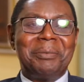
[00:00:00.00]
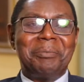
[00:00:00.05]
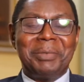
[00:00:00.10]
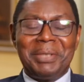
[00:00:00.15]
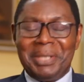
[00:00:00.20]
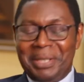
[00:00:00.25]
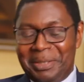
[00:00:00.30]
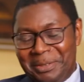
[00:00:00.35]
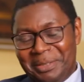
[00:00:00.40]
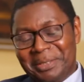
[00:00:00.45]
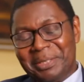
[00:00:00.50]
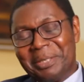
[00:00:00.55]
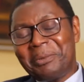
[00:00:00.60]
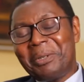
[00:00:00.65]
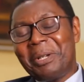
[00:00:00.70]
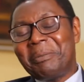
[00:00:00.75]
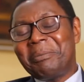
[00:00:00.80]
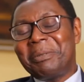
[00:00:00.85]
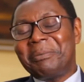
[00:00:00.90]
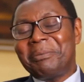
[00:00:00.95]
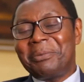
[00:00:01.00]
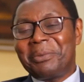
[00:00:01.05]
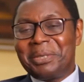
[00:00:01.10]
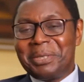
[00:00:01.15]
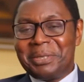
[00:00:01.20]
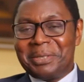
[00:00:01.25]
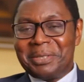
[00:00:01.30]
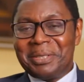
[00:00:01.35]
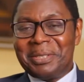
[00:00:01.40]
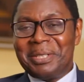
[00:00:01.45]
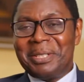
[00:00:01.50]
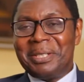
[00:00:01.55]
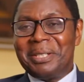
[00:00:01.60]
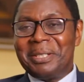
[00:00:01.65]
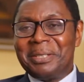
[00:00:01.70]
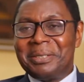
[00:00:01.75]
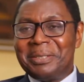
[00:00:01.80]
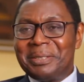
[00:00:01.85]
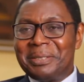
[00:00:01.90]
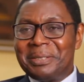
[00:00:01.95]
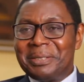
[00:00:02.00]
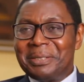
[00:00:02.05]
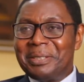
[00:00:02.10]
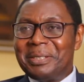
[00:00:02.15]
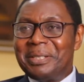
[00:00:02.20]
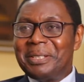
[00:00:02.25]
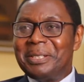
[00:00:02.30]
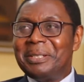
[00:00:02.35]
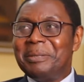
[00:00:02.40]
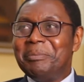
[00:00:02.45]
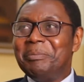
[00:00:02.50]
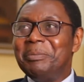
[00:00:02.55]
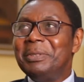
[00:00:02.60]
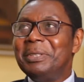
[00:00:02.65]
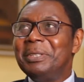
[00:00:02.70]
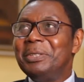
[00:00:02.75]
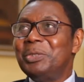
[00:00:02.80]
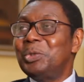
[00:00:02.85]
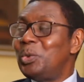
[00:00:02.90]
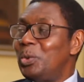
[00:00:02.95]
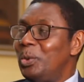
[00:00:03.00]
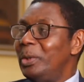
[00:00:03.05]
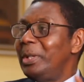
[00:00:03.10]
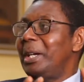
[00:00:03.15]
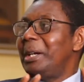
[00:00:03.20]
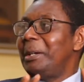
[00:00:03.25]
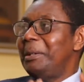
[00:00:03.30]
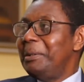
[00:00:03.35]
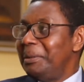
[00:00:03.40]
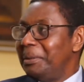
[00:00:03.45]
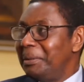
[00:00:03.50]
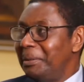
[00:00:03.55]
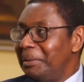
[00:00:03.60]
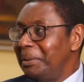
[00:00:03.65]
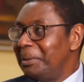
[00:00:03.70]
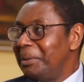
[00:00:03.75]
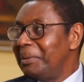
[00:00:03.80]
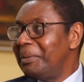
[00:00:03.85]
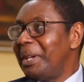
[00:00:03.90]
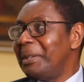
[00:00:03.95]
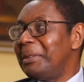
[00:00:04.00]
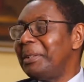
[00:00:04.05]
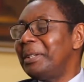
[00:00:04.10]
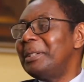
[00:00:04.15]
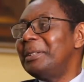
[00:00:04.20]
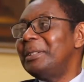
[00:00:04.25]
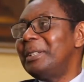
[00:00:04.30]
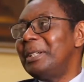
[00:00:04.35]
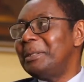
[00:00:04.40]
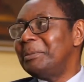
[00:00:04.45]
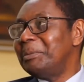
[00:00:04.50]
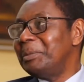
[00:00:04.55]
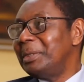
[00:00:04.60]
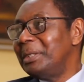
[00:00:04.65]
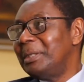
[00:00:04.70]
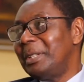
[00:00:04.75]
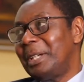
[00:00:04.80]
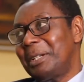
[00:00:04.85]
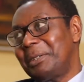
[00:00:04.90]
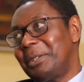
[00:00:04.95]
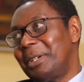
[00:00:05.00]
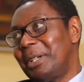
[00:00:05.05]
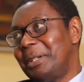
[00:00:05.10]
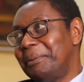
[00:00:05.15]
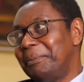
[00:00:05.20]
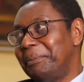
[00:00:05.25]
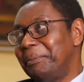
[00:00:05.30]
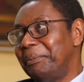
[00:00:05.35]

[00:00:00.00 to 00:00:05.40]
Yes, Ekwapim Ridge. And it's cooler over there than in Accra.